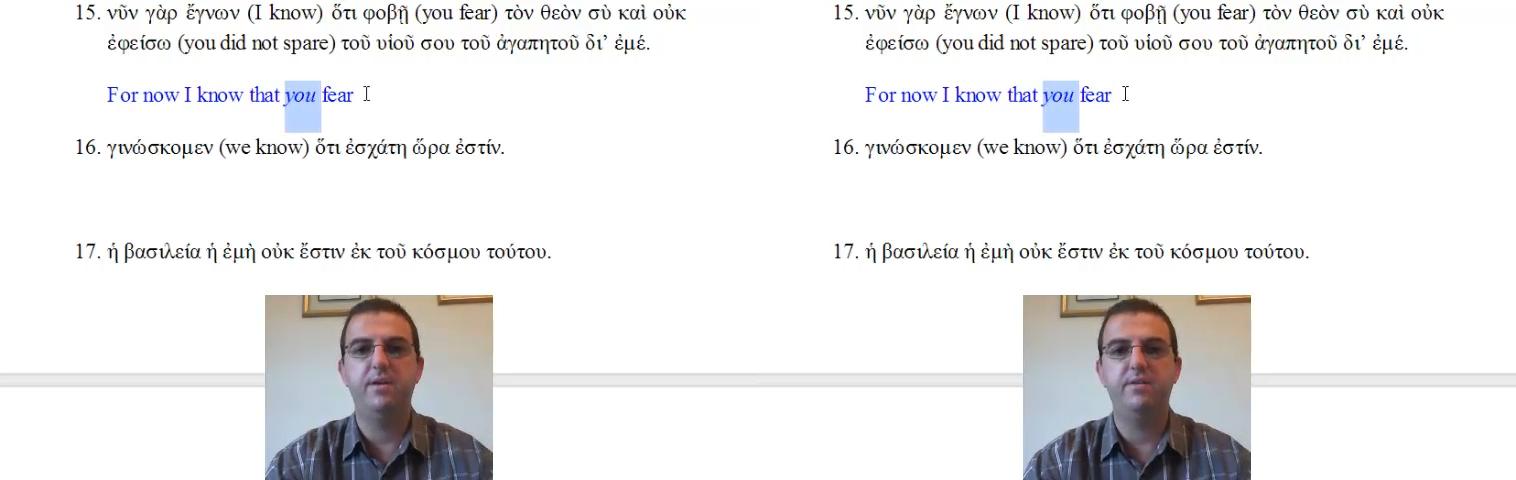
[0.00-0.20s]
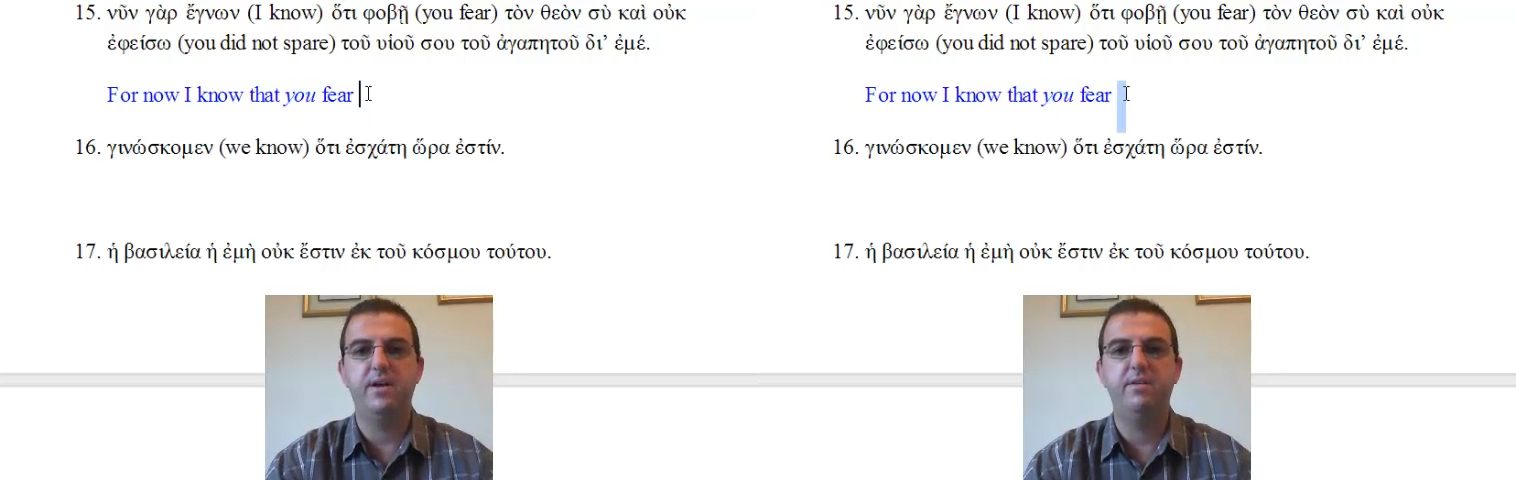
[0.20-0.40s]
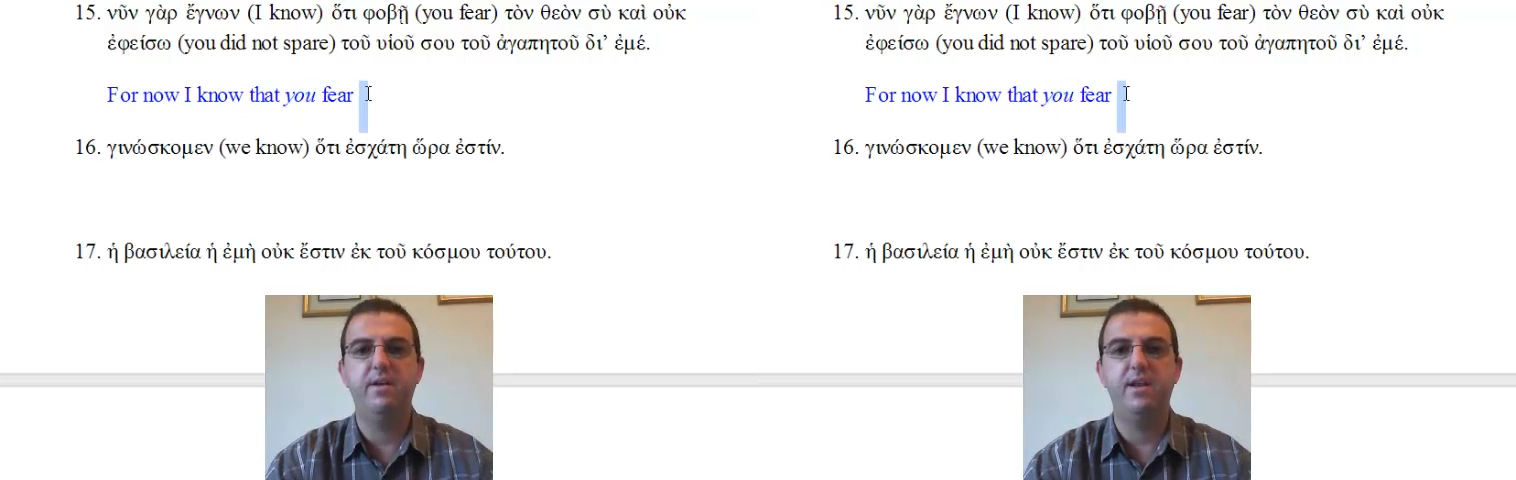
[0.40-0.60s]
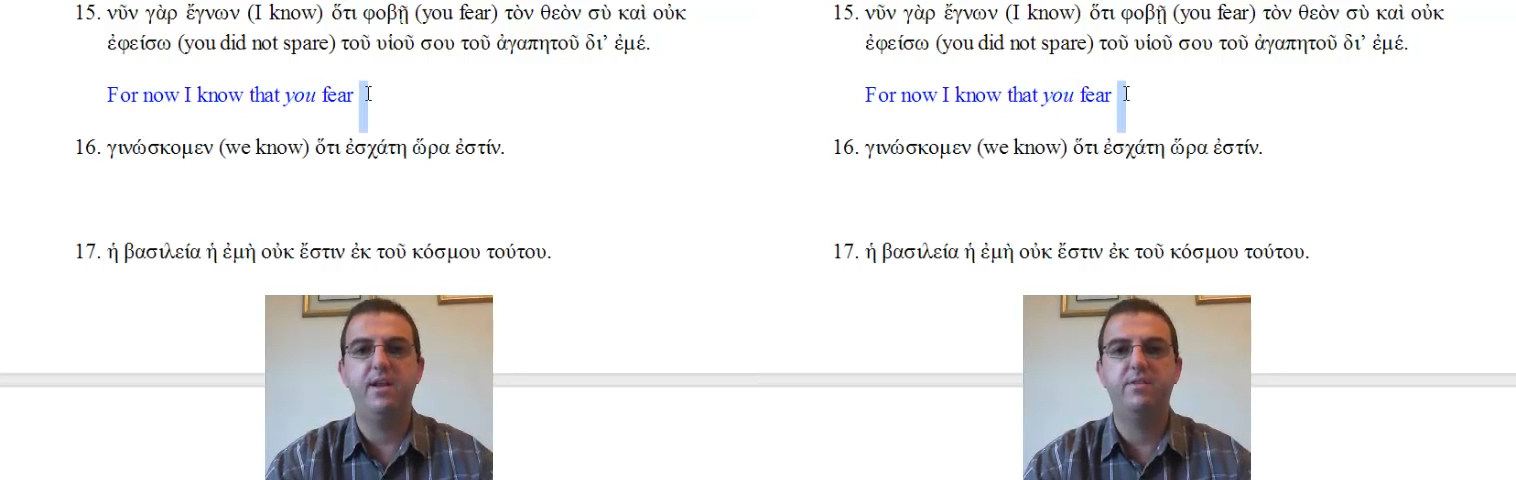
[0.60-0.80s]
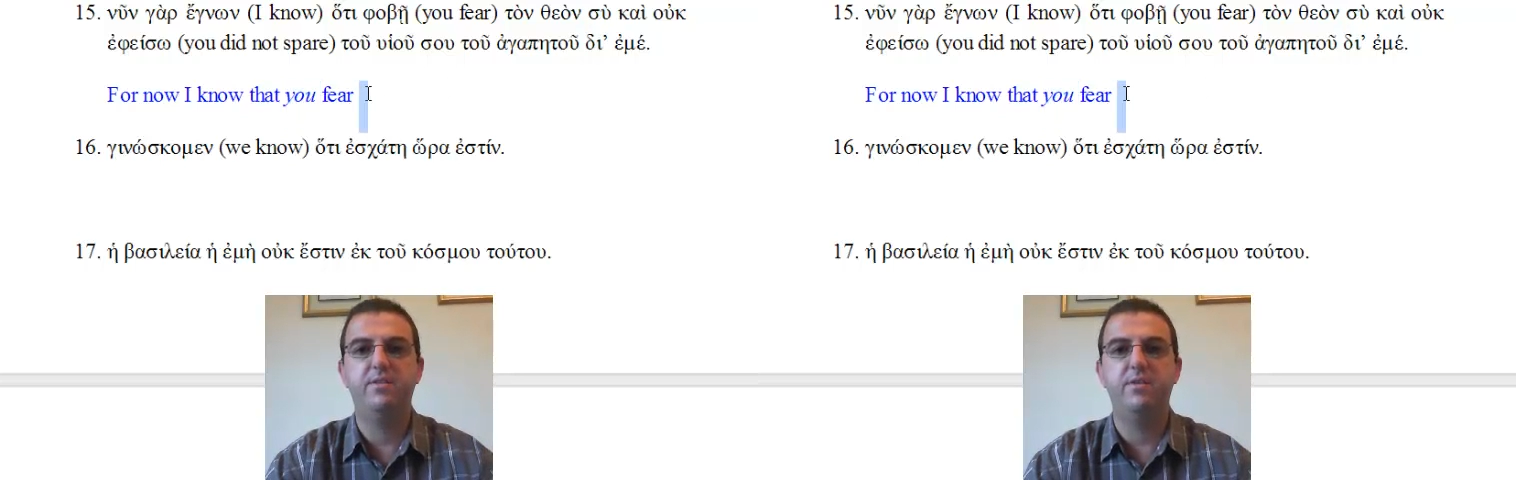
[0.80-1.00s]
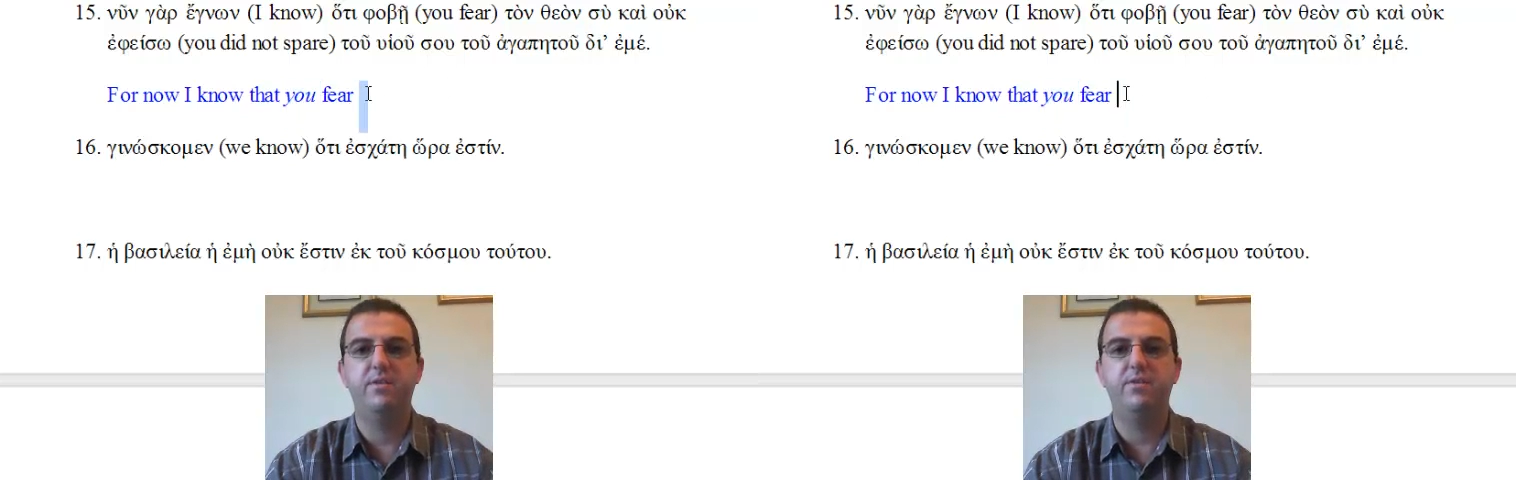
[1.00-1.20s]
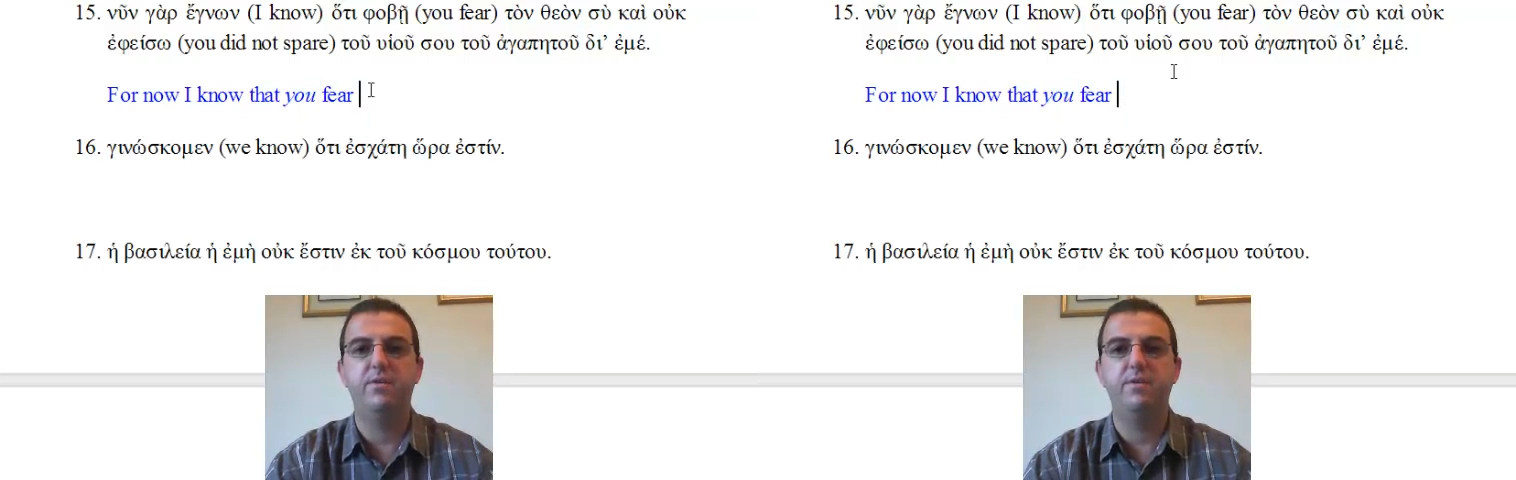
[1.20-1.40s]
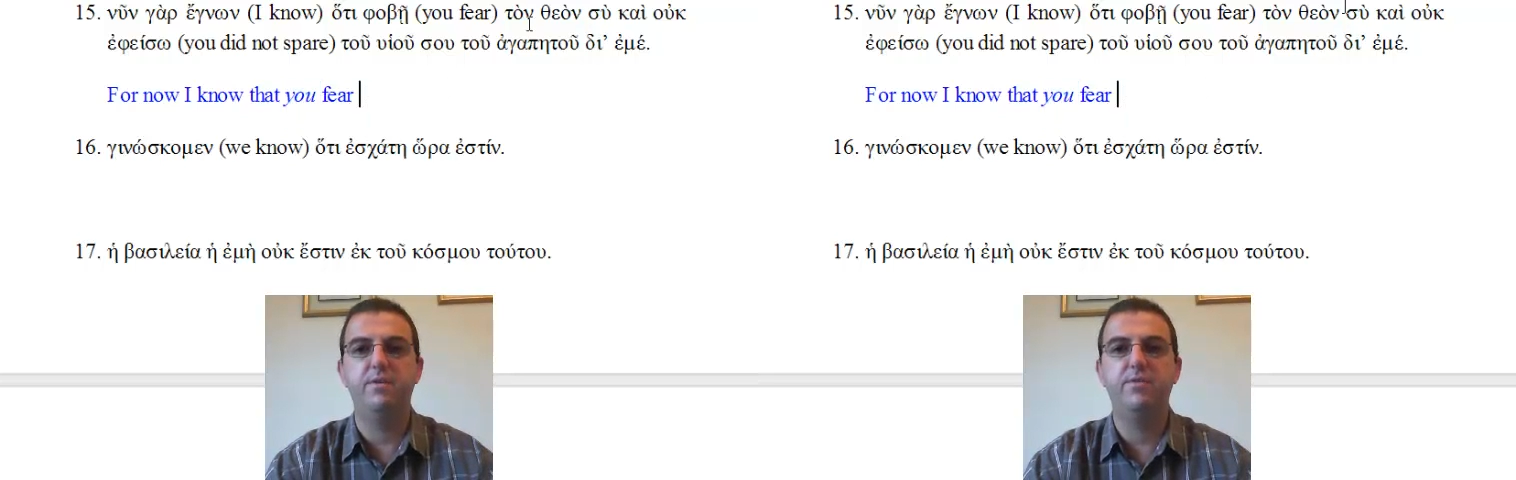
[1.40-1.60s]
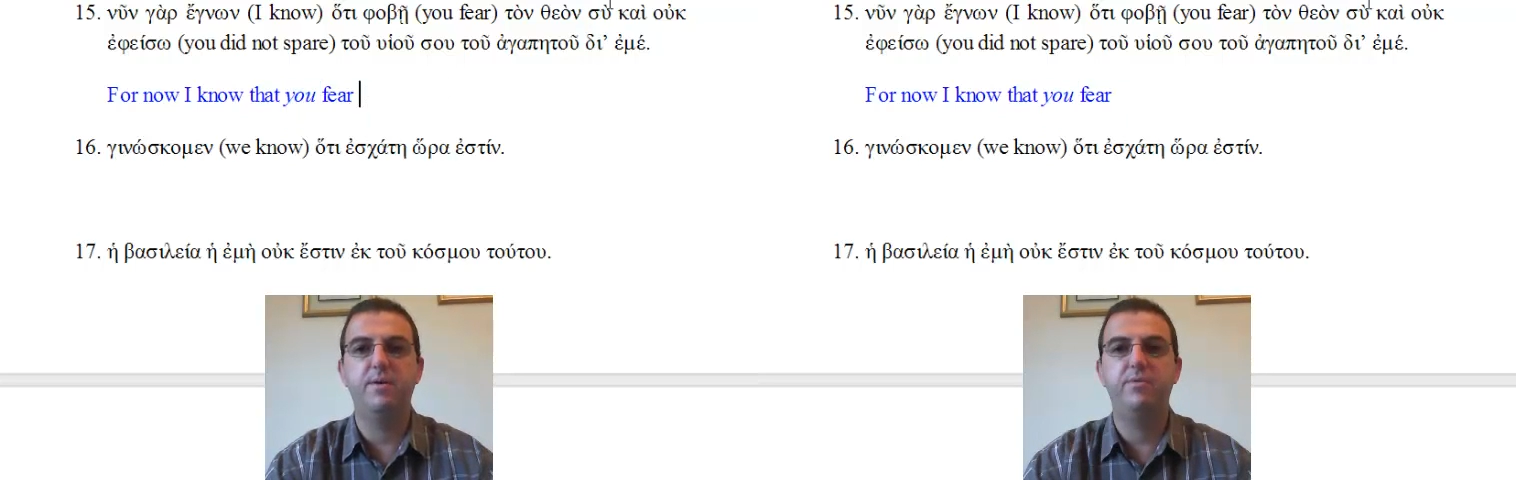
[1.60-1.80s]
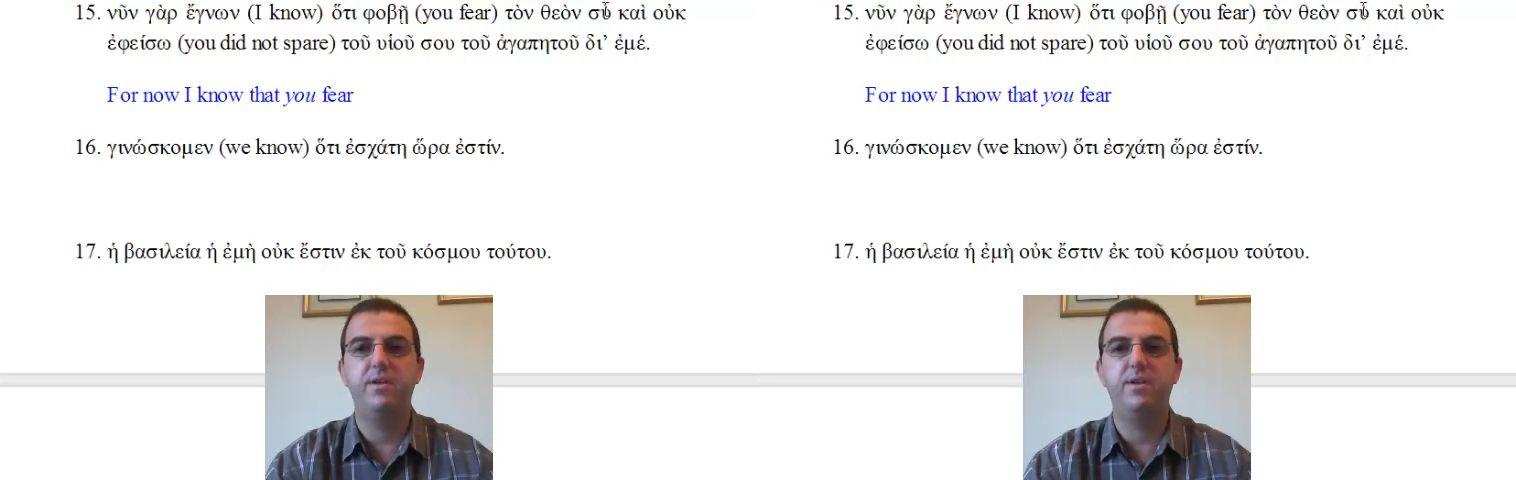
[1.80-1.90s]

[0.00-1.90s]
as italics just to give some